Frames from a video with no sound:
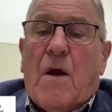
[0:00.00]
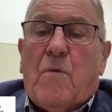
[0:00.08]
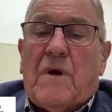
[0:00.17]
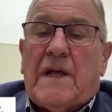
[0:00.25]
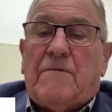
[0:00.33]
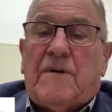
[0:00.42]

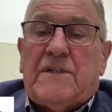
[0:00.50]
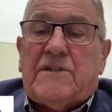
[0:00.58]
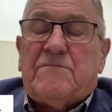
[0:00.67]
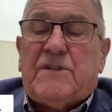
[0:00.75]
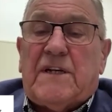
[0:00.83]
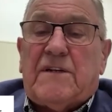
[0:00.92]
Well, I want
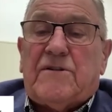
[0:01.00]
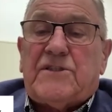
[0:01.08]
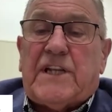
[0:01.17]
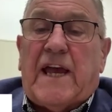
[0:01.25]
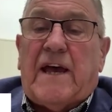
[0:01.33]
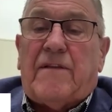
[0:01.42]
them to
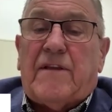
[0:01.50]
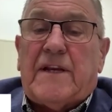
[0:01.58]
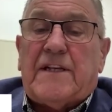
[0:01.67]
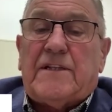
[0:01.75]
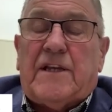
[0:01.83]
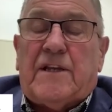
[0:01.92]
understand that,
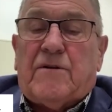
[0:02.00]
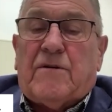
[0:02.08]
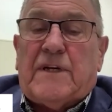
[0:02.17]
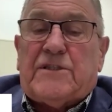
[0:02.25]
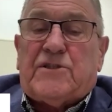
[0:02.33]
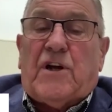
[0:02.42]
it, you know,
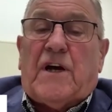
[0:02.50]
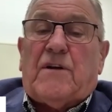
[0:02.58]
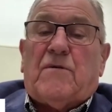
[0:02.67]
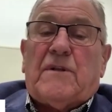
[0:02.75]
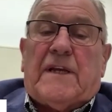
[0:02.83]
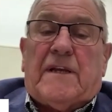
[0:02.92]
it's not
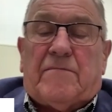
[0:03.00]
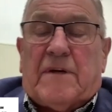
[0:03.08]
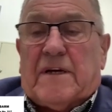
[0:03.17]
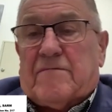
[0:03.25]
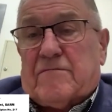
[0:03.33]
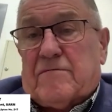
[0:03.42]
only
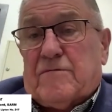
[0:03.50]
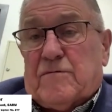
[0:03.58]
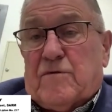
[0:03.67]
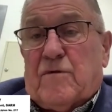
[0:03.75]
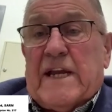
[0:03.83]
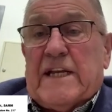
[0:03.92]
uh,
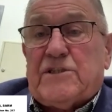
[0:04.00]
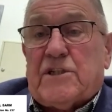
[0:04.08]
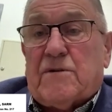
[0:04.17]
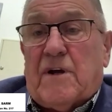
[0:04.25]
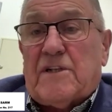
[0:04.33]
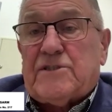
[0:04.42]
grains and
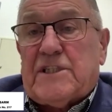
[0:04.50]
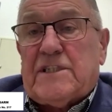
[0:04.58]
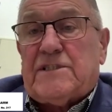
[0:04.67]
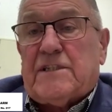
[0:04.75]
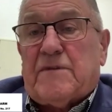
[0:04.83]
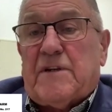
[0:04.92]

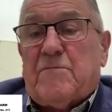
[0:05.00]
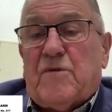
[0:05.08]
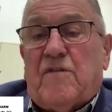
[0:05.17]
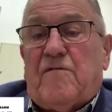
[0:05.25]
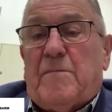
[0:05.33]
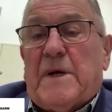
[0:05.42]
oilseeds that we
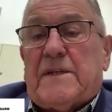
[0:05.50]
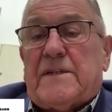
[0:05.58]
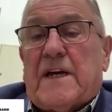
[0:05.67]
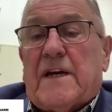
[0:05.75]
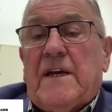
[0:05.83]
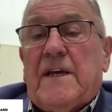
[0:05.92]
move, but,
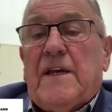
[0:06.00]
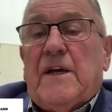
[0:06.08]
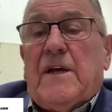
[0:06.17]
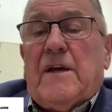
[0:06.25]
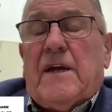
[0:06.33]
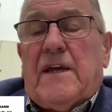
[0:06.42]
uh,
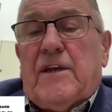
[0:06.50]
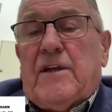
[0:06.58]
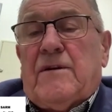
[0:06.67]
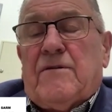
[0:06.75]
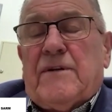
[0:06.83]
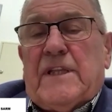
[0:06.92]
you
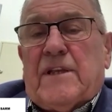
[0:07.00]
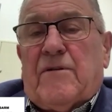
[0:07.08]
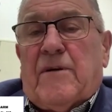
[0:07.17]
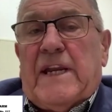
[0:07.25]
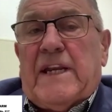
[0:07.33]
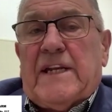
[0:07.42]
know, in the
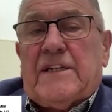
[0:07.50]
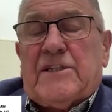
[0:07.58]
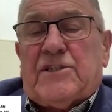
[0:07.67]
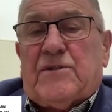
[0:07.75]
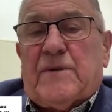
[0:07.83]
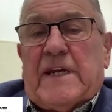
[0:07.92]
grain
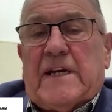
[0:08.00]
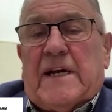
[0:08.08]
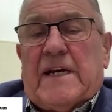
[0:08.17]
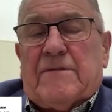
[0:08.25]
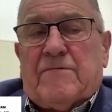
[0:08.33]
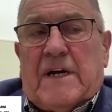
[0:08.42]
industry,
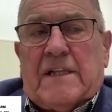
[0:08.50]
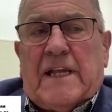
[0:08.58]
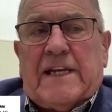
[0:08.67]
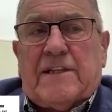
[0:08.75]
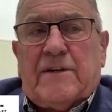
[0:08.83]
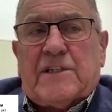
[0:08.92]
I, I'd
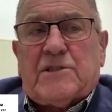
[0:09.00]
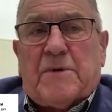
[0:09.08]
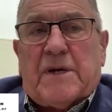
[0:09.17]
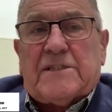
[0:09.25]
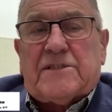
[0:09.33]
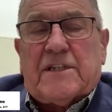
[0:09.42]
like to
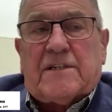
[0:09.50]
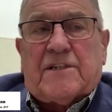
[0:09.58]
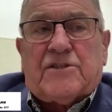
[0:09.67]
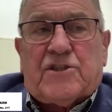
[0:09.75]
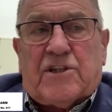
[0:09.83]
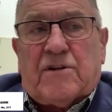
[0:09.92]
express the
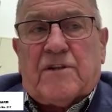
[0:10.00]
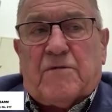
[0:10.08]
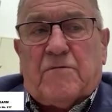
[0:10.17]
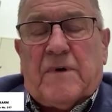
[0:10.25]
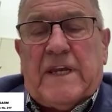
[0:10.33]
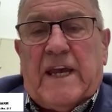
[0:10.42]
concern
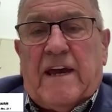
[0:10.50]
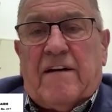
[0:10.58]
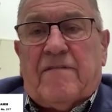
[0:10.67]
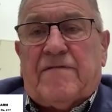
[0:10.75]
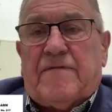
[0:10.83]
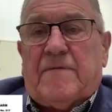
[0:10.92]
that we
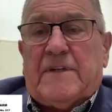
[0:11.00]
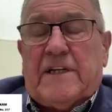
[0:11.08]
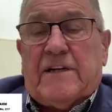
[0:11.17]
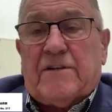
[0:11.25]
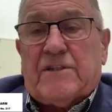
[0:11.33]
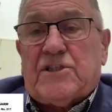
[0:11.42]
have
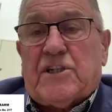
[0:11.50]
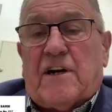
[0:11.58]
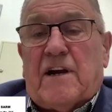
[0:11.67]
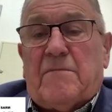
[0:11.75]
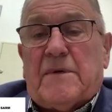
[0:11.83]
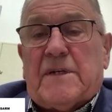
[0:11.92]
here at
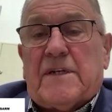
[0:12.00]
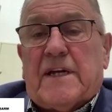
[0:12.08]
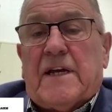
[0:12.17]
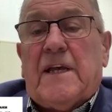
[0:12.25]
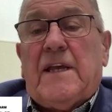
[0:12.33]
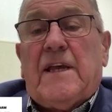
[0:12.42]
SARM, and uh,
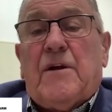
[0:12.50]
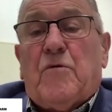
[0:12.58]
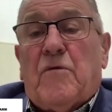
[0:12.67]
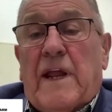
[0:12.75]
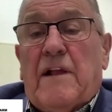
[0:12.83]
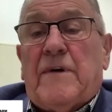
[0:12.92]

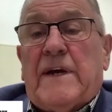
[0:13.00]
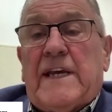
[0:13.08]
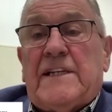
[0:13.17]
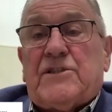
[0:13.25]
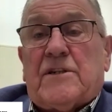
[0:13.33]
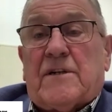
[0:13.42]

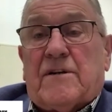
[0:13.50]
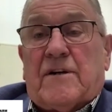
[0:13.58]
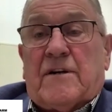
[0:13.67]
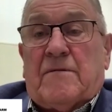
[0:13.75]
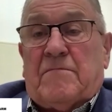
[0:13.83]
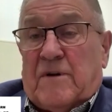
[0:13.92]
railways are,
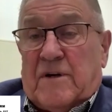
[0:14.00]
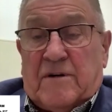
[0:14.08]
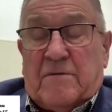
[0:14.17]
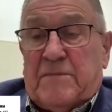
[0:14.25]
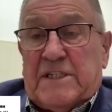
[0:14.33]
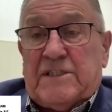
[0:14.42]
are, a, are
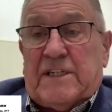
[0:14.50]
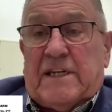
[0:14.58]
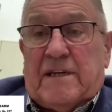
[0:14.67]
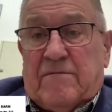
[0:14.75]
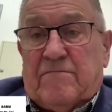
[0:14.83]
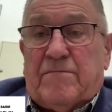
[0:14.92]
a
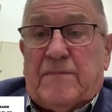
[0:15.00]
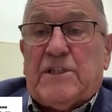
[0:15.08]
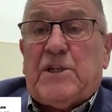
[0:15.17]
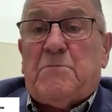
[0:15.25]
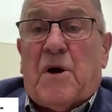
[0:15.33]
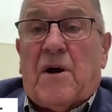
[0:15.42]
busy,
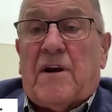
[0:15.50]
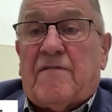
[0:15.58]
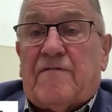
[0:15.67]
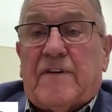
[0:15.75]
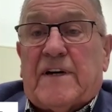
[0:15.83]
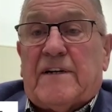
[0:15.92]
busy part of,
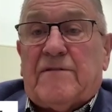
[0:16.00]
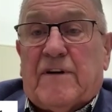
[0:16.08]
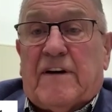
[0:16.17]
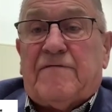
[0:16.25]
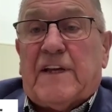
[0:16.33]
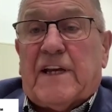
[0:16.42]
uh,
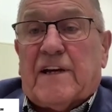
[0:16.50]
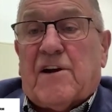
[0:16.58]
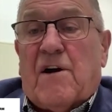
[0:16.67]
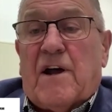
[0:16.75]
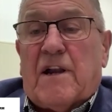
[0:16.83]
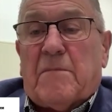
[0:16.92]
of the
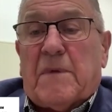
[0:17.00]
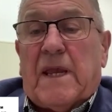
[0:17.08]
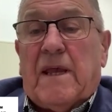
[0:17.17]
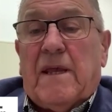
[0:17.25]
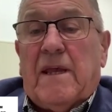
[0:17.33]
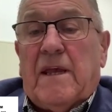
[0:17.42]
economy,
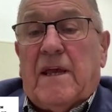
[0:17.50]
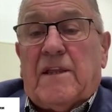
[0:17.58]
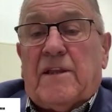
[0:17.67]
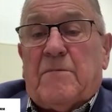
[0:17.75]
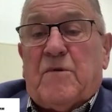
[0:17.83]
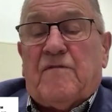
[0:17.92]

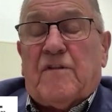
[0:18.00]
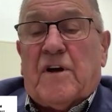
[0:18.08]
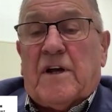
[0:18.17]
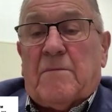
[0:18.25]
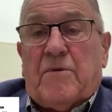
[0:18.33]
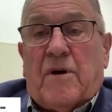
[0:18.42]
and they move a
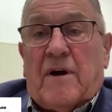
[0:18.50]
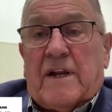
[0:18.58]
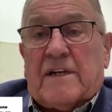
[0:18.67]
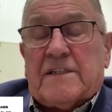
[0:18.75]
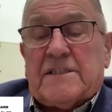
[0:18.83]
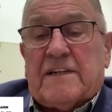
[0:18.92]
lot of
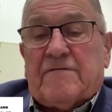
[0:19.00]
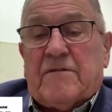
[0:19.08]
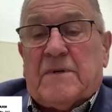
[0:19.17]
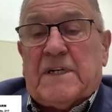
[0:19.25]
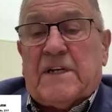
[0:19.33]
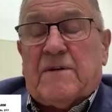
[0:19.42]
product, as
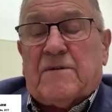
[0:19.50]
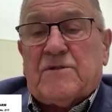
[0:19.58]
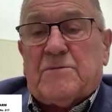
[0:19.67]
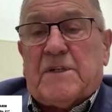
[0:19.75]
everyone knows.